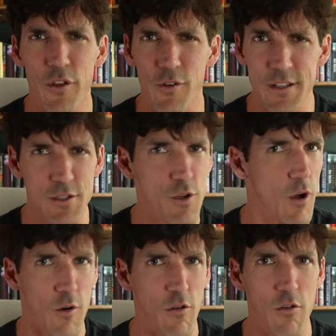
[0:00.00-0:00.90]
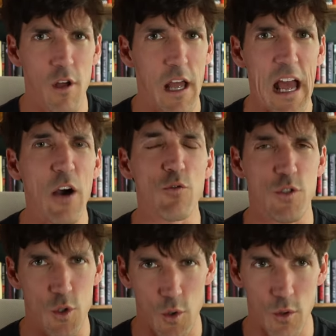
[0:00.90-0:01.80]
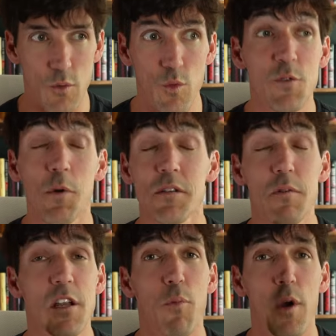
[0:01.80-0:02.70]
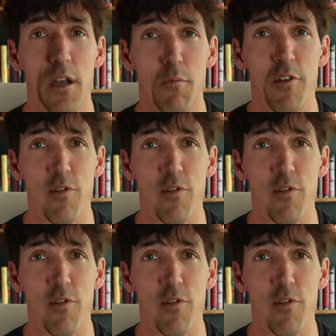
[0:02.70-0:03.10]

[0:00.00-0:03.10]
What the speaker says: There is no outsole, which brings me to point number